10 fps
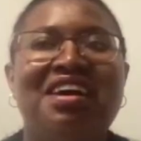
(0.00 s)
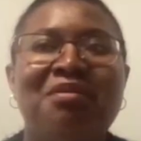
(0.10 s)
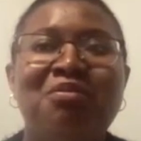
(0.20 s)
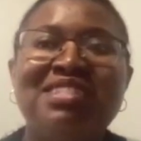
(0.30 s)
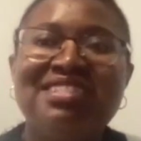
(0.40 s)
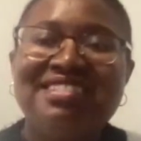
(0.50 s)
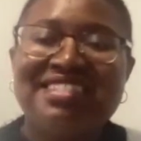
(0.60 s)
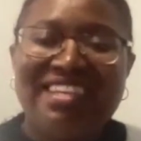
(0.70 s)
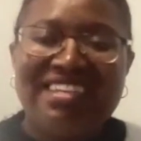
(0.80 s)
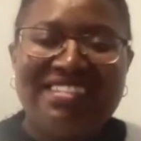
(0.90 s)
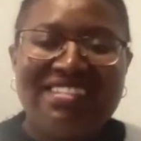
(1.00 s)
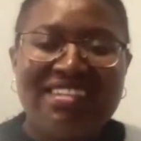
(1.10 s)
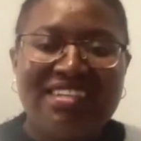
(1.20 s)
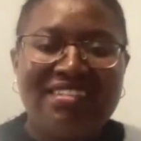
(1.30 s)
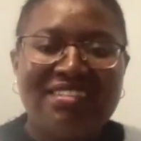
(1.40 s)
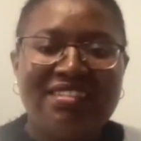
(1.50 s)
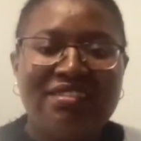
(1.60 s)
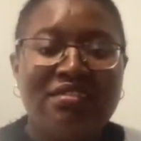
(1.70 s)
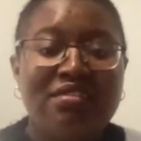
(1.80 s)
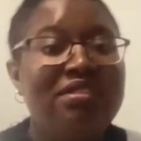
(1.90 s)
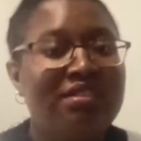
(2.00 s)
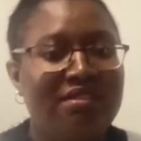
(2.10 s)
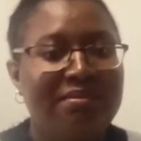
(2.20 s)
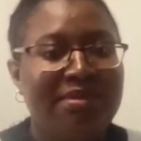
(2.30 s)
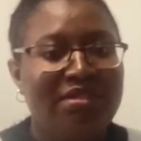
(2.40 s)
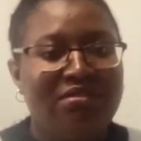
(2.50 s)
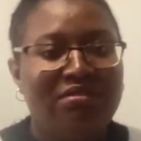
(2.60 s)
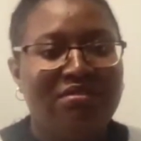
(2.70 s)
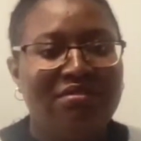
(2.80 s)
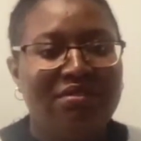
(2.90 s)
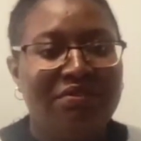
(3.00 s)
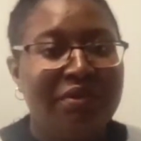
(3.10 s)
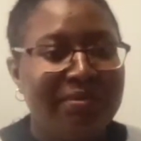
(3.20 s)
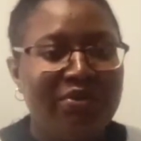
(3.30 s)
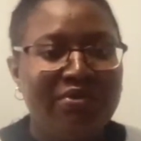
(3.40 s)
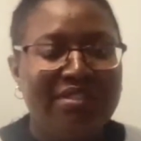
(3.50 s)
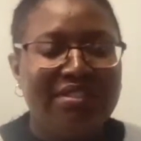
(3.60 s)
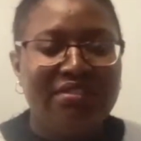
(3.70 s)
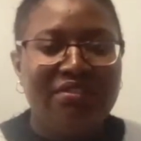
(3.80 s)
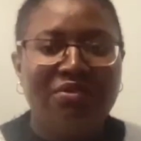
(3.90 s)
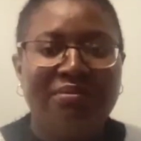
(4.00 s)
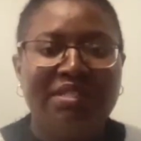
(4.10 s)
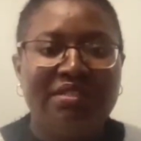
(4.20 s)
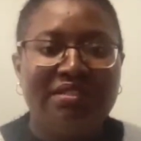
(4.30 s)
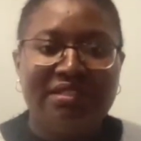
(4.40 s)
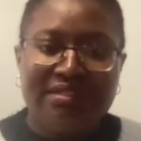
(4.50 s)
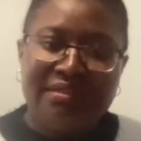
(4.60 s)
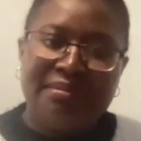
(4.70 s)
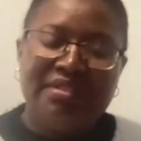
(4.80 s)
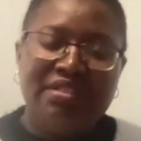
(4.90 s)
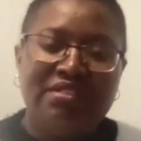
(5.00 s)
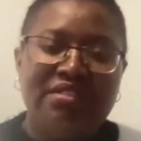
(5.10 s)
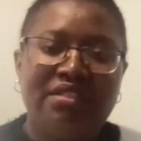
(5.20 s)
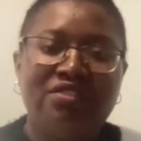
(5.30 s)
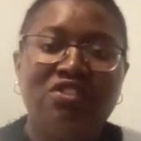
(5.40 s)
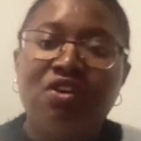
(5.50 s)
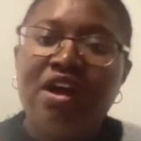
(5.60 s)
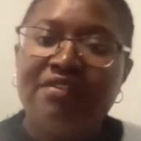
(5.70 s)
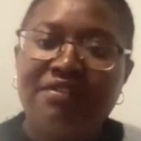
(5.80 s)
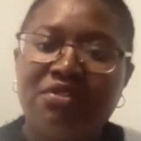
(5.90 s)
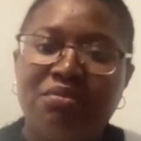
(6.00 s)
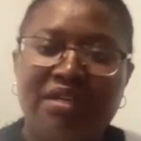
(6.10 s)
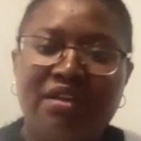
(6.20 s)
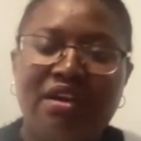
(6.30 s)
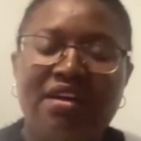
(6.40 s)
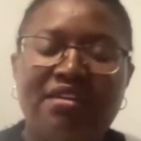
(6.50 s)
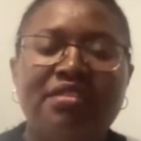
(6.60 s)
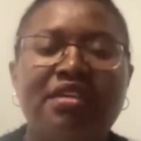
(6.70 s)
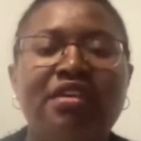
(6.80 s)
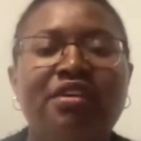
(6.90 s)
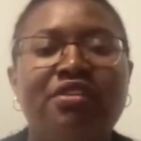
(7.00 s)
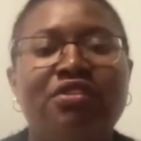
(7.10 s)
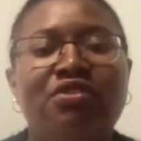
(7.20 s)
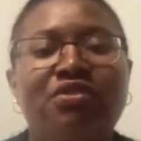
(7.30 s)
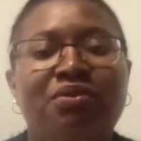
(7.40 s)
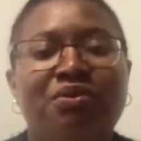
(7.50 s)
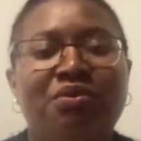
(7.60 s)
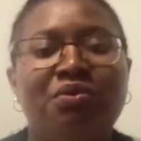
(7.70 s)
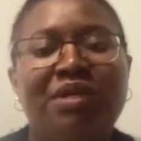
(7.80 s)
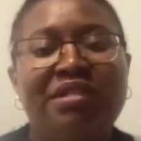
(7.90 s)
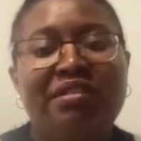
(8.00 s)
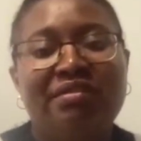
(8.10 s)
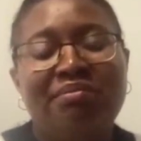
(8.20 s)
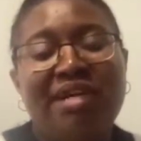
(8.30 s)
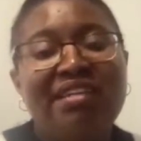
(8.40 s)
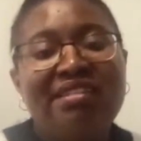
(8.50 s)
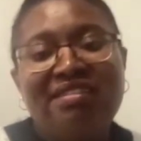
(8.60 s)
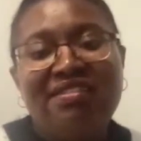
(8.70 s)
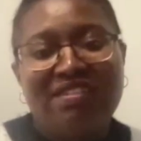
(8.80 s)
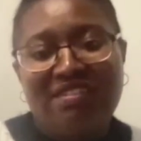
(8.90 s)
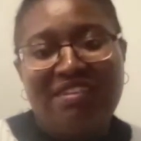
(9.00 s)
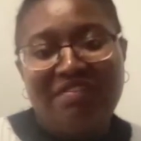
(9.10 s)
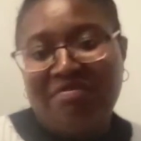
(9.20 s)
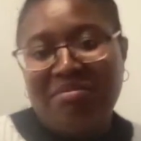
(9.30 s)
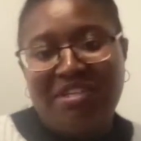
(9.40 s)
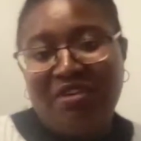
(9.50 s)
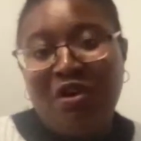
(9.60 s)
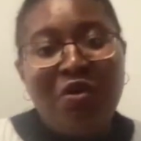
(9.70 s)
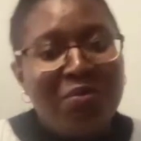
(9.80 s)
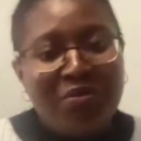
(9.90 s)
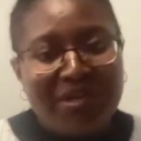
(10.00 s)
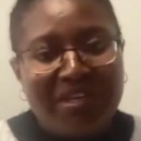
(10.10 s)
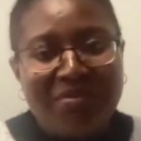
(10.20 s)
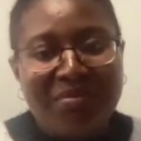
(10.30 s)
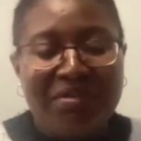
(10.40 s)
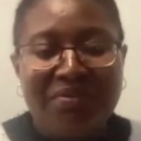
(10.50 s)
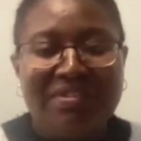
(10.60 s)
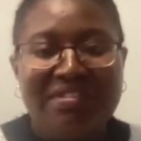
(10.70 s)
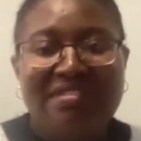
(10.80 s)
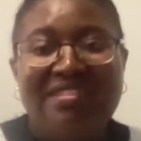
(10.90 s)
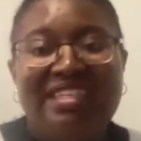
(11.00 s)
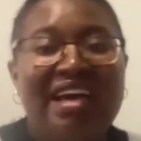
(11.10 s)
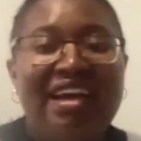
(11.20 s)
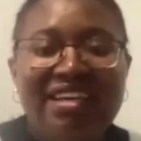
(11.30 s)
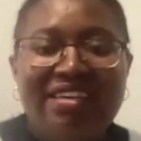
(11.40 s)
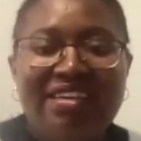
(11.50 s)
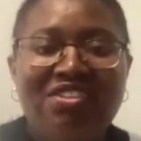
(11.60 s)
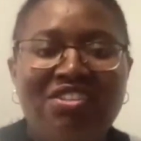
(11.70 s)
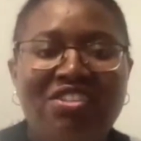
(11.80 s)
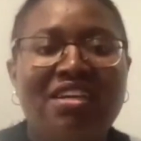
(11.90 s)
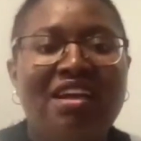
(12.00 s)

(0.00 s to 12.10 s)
What it takes is discipline. It's very important to be disciplined, and you have to work hard. So when my teachers give me homework when I was their age,